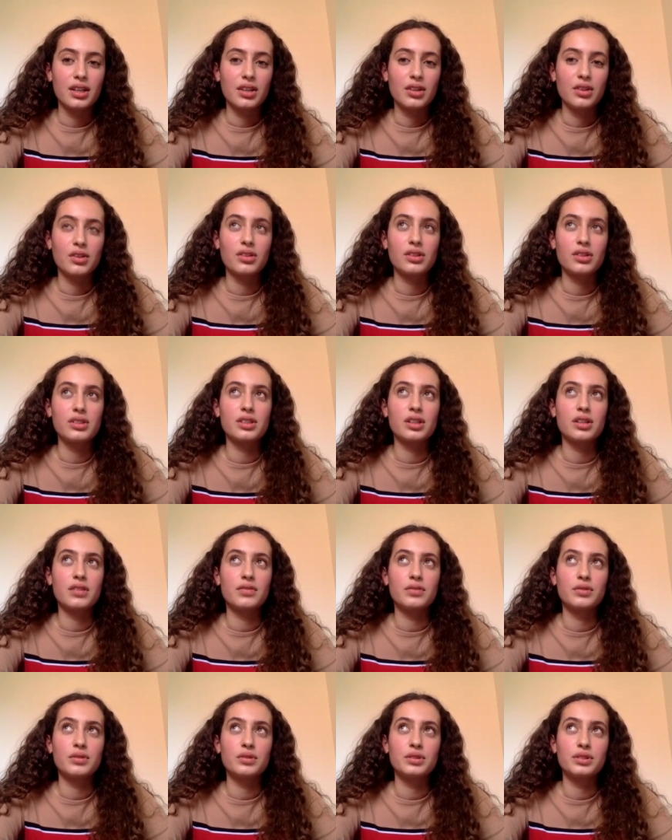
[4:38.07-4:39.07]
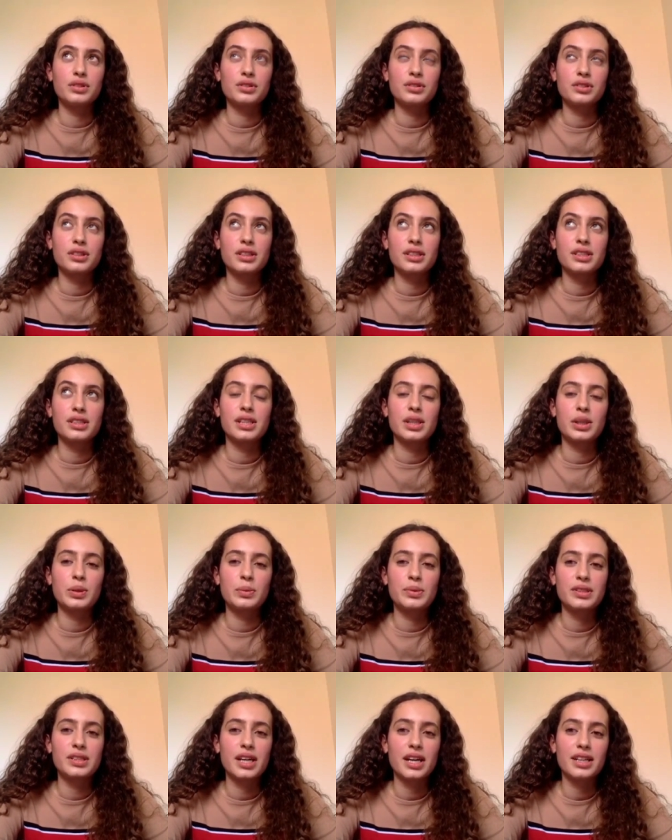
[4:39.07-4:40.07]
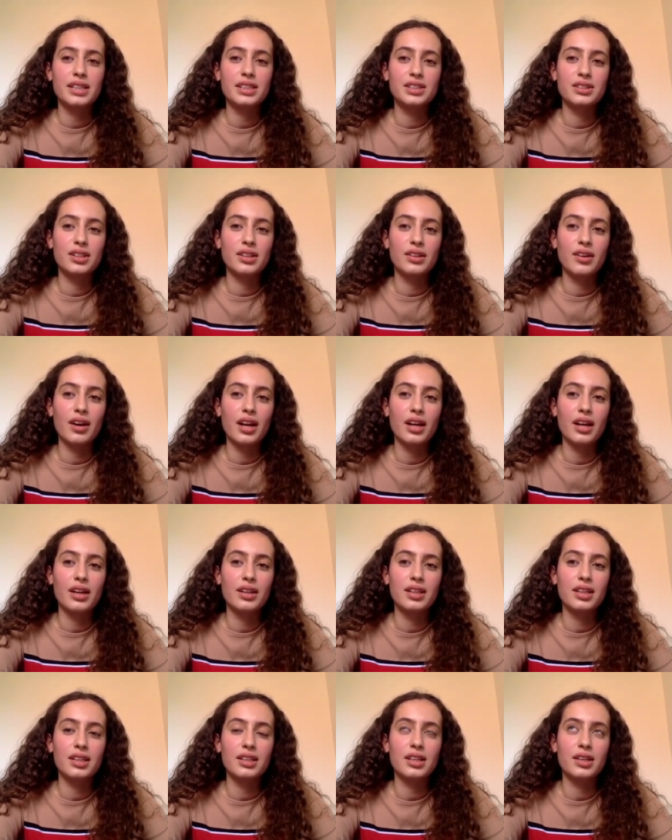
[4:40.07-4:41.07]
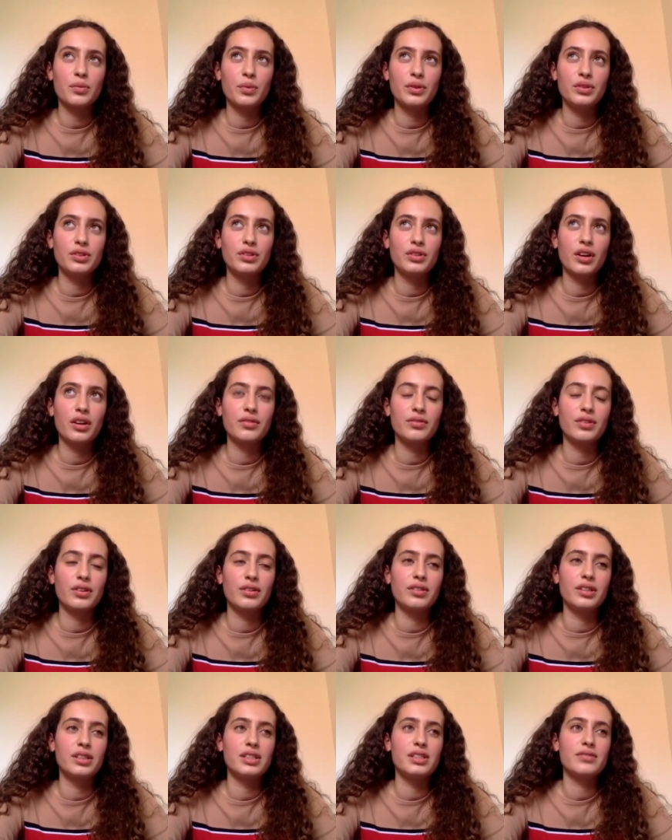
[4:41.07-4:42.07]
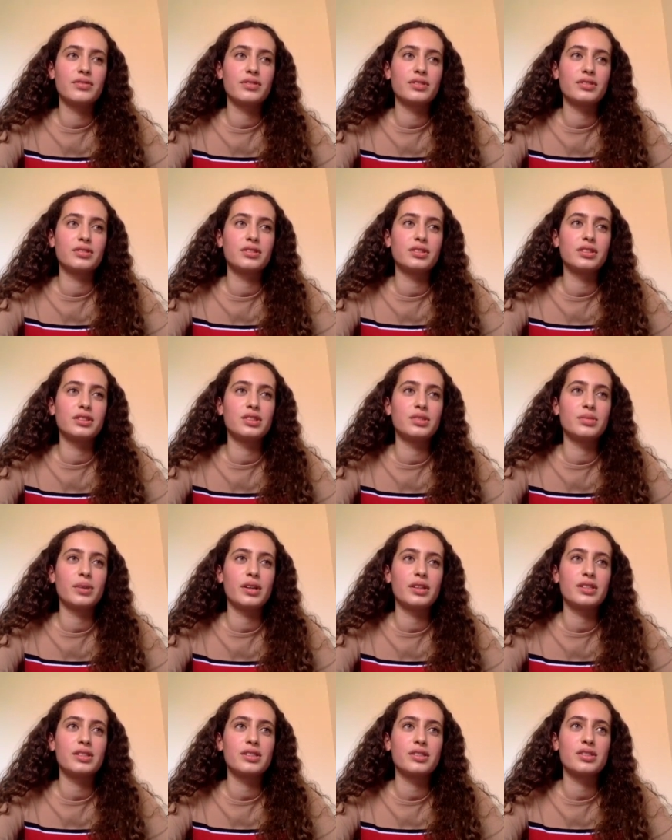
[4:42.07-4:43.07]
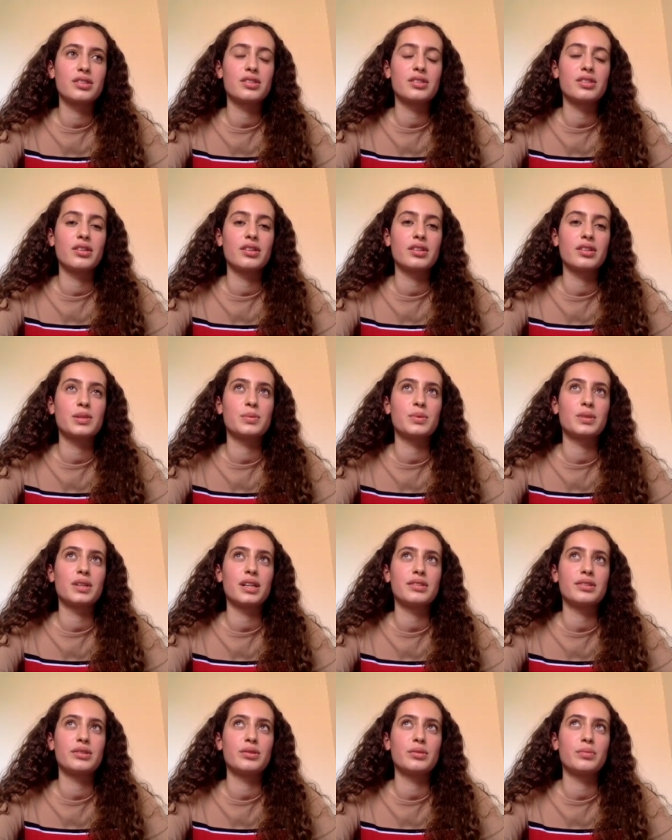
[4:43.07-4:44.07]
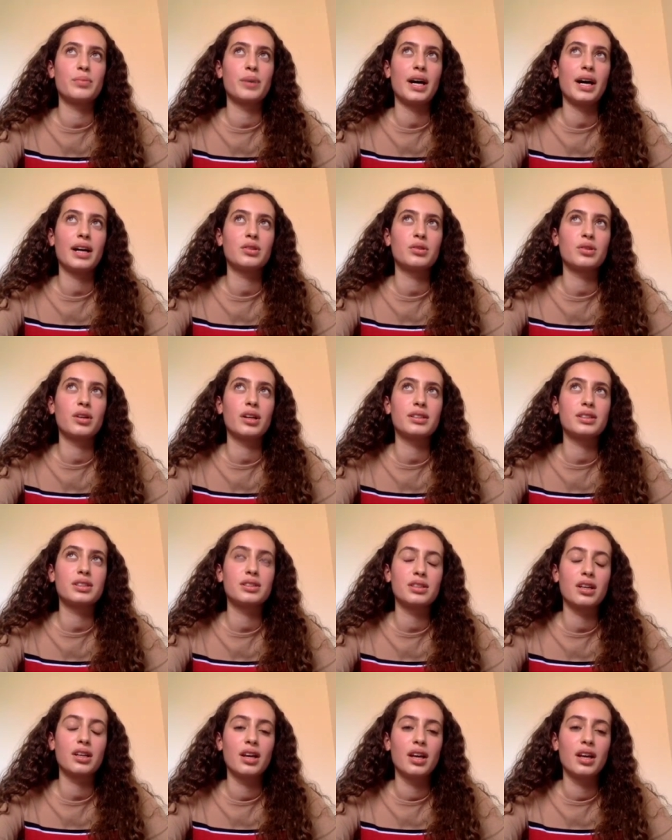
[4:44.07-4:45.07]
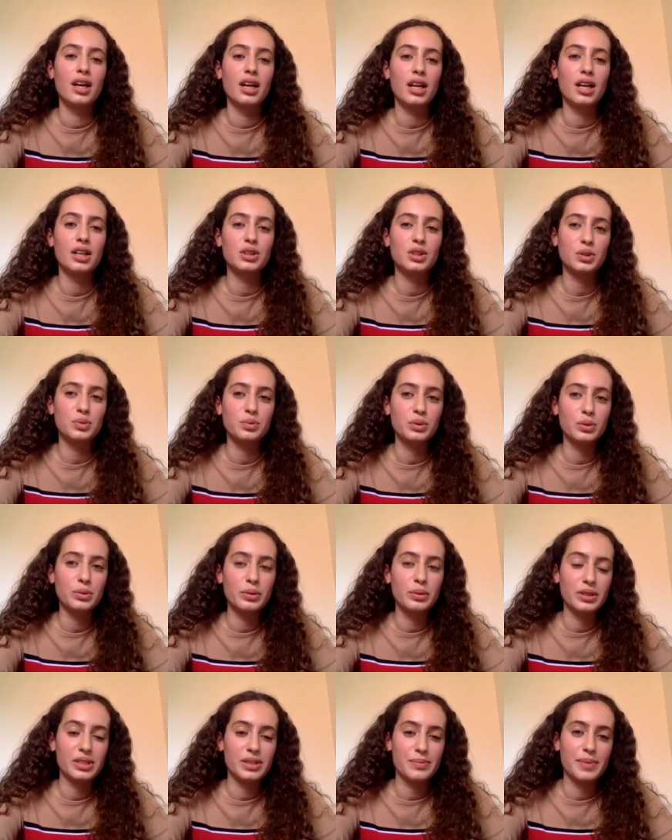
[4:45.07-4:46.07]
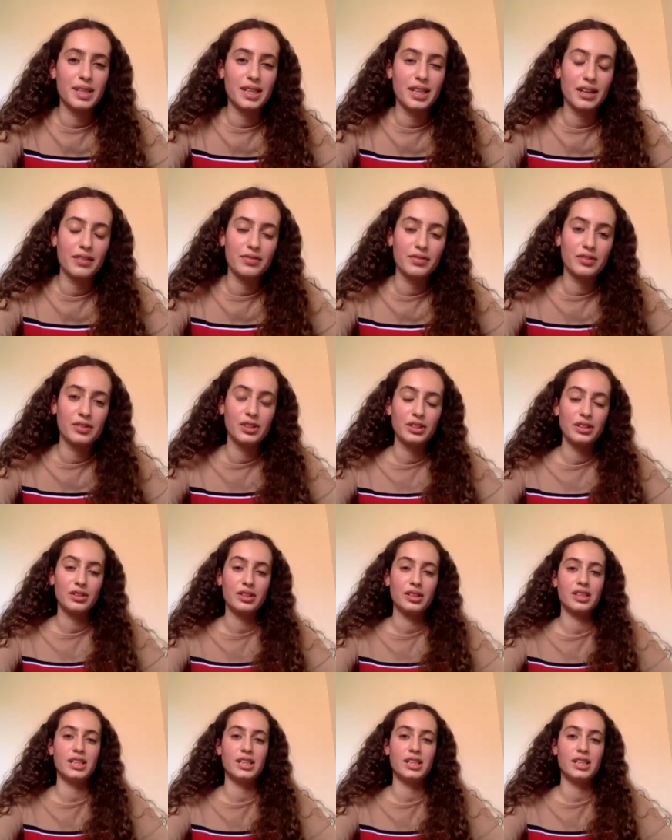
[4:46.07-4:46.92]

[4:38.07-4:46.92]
God is our fortress, He'll protect you, and I think like when you're going through a really difficult situation, it's just knowing someone has your back or like God will always be there for you.